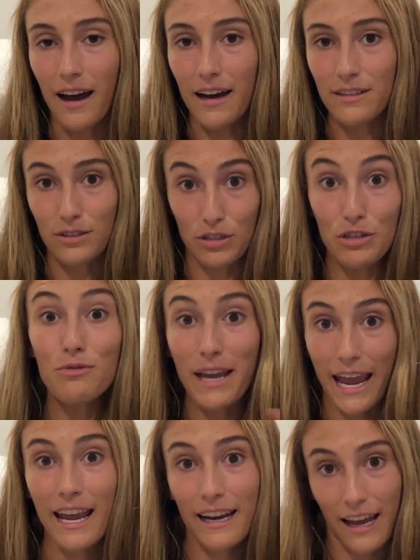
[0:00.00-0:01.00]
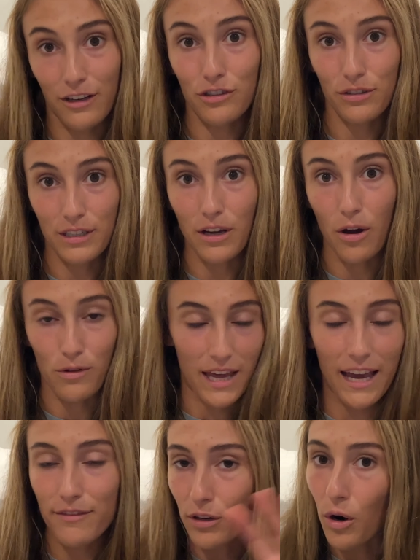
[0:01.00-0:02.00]
So you can actually go, they
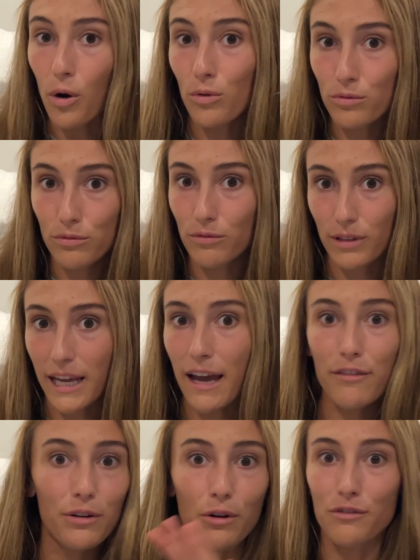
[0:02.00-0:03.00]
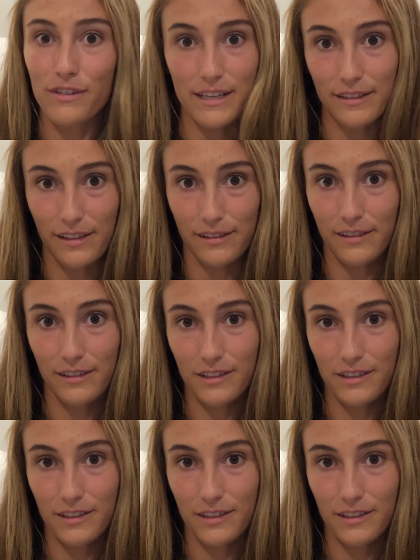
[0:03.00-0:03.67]
have their own visas.